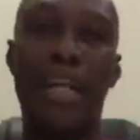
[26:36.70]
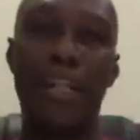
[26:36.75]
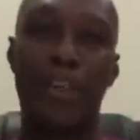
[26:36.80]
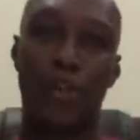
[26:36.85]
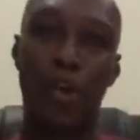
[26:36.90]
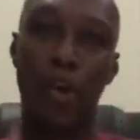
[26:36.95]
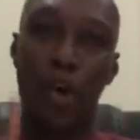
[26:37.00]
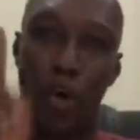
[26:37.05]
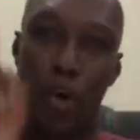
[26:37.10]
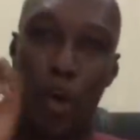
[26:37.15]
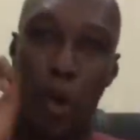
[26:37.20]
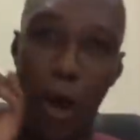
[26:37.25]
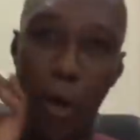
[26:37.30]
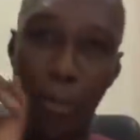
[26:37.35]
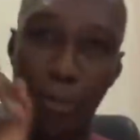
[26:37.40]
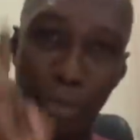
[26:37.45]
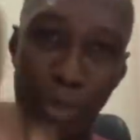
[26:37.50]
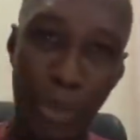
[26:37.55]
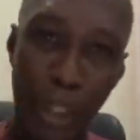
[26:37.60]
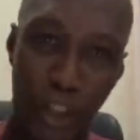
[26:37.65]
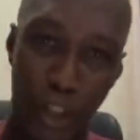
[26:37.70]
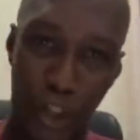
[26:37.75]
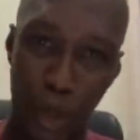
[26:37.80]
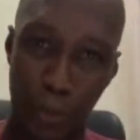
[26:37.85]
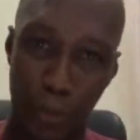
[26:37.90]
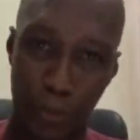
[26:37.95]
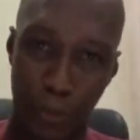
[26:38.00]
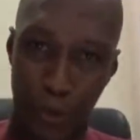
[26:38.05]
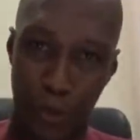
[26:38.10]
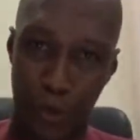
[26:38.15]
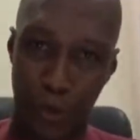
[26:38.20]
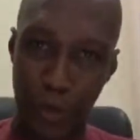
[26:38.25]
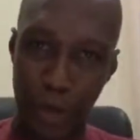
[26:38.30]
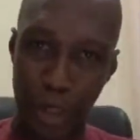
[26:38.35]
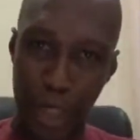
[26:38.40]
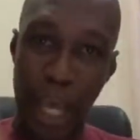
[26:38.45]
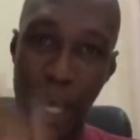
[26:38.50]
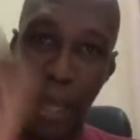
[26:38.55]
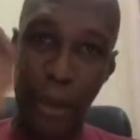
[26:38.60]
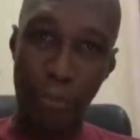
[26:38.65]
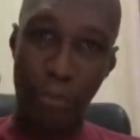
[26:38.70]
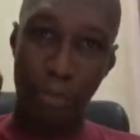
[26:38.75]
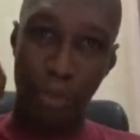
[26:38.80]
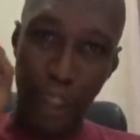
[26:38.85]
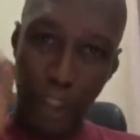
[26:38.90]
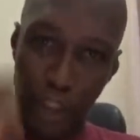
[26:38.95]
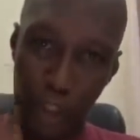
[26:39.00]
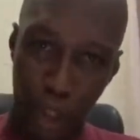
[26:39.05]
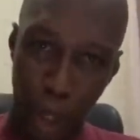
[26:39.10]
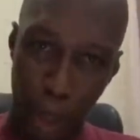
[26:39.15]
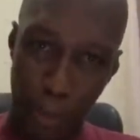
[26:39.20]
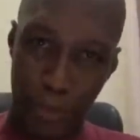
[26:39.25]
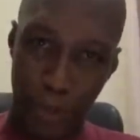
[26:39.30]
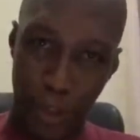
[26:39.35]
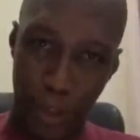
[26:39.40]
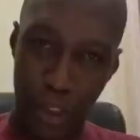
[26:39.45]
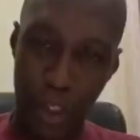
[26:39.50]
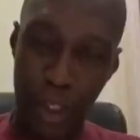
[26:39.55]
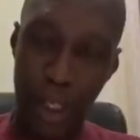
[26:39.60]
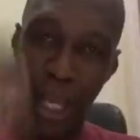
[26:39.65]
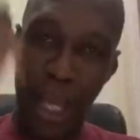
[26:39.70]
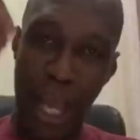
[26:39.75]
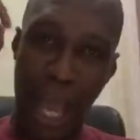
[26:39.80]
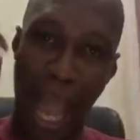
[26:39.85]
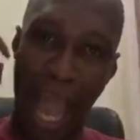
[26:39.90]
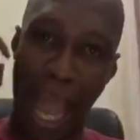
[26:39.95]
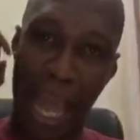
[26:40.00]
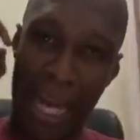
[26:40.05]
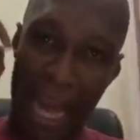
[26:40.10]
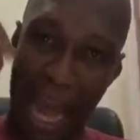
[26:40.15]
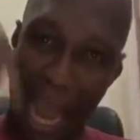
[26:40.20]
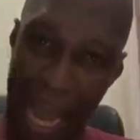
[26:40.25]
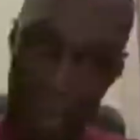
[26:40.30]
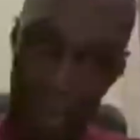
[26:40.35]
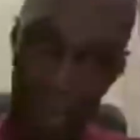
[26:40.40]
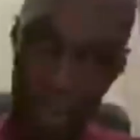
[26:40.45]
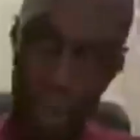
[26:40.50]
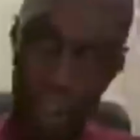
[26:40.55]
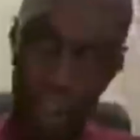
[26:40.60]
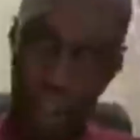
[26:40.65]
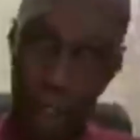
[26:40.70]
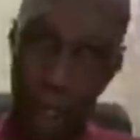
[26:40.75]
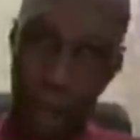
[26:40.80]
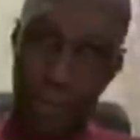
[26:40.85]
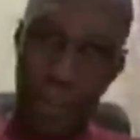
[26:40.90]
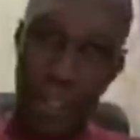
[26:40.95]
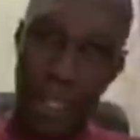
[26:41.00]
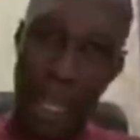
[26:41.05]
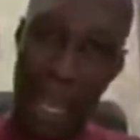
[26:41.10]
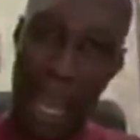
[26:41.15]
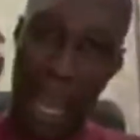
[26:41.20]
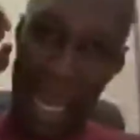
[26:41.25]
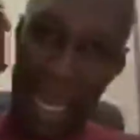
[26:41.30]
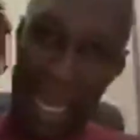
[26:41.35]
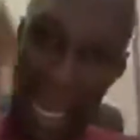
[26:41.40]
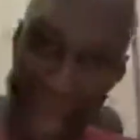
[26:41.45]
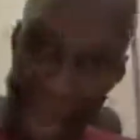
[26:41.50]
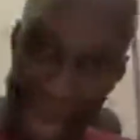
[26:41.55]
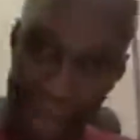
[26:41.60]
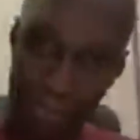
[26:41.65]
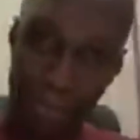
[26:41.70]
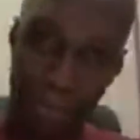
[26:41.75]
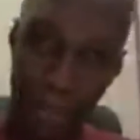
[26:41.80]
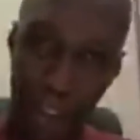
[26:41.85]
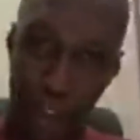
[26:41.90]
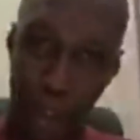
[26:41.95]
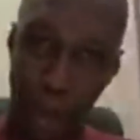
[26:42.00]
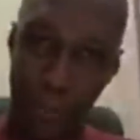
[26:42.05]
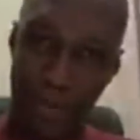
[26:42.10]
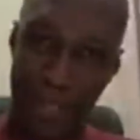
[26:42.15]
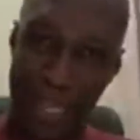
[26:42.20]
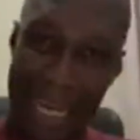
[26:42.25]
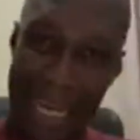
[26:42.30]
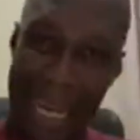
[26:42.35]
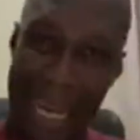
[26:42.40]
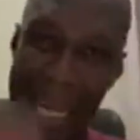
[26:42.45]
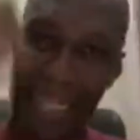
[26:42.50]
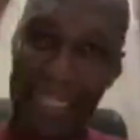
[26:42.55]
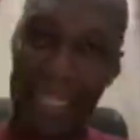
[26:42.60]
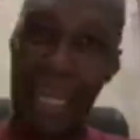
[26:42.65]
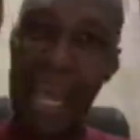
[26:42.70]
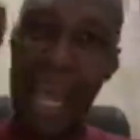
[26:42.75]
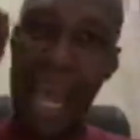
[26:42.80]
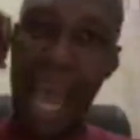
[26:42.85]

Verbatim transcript: the so called bishops, bishops, and archbishops and archbishops elect